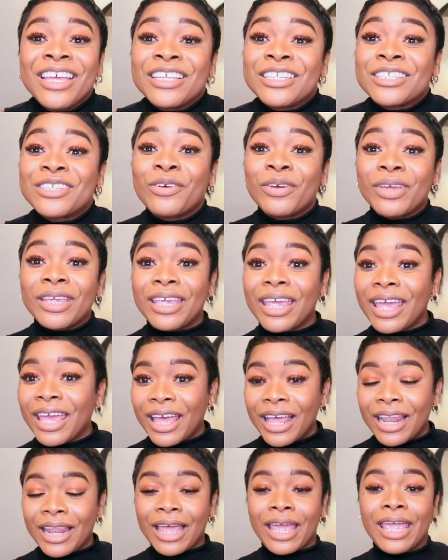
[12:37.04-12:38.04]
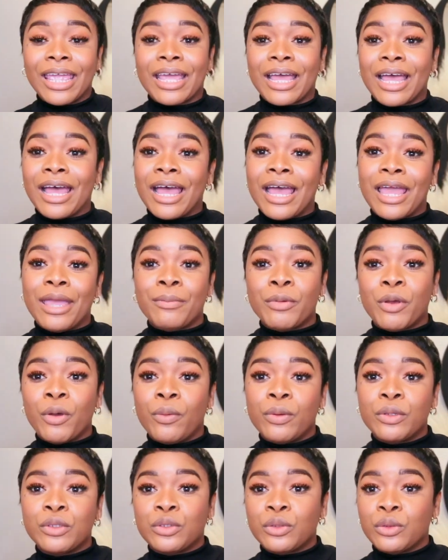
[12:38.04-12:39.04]
So yeah, like, I'm
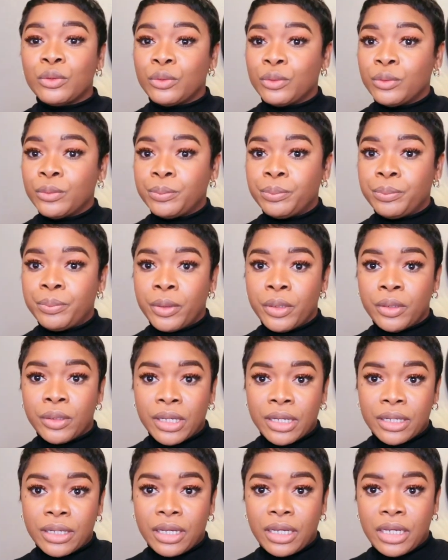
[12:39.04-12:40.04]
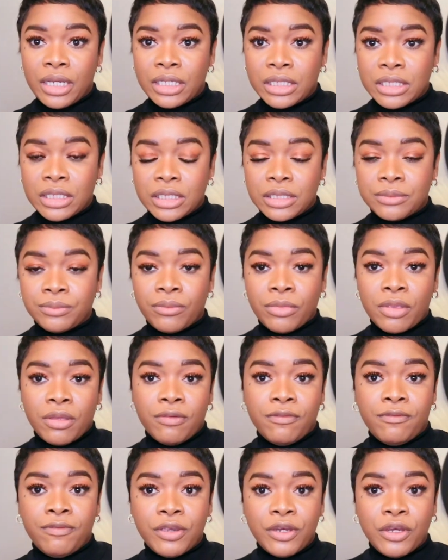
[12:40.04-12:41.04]
going to put each
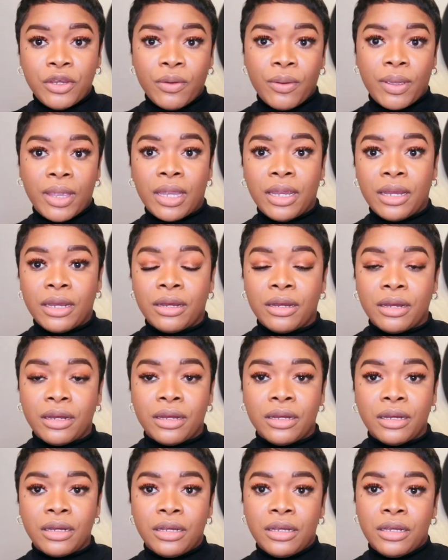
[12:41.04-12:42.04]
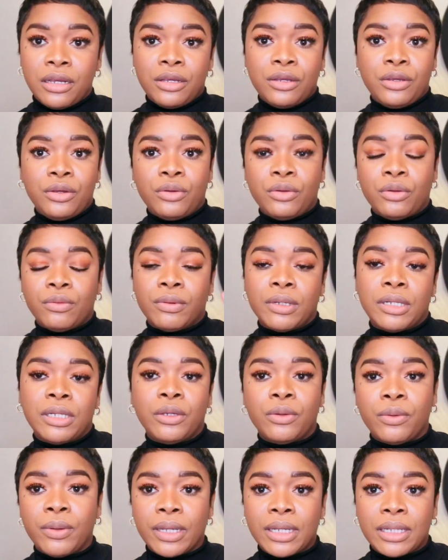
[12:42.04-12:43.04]
video here, you know,
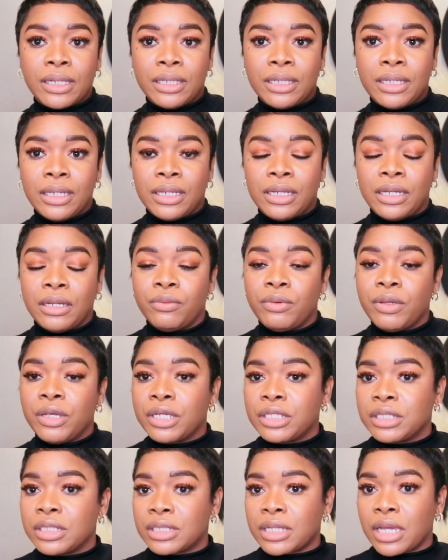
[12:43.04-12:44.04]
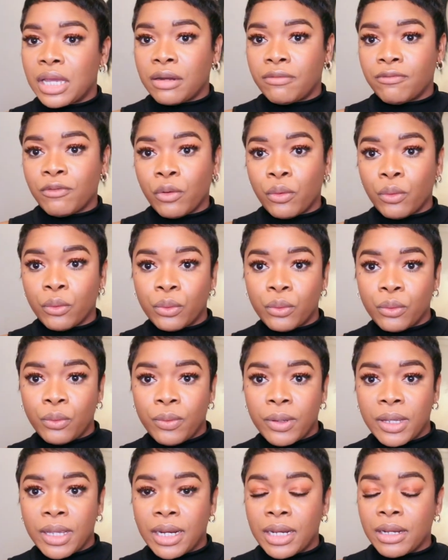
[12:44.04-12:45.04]
really quickly, and then we could just kind of go
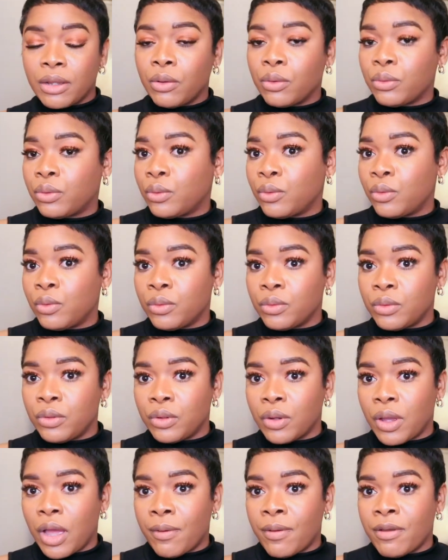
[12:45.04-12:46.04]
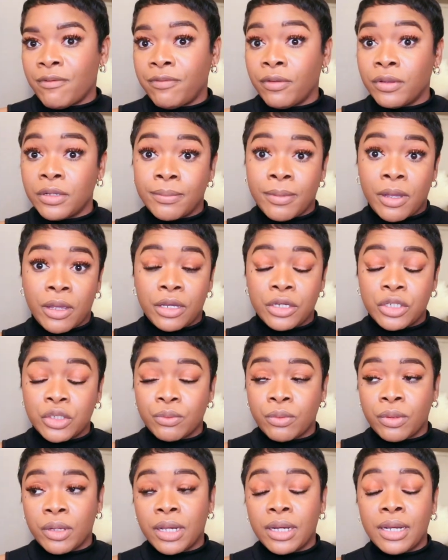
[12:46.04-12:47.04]
through it and go through, you know, how I felt about
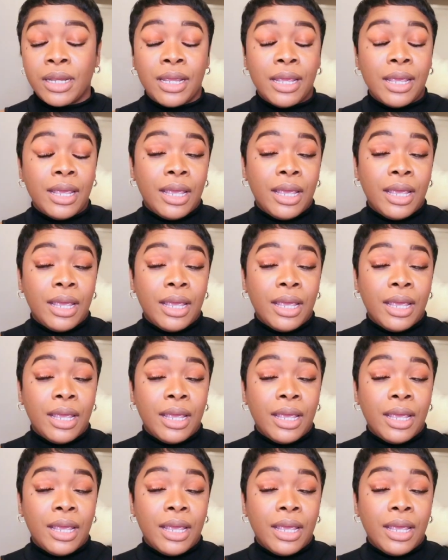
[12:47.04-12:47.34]
each one.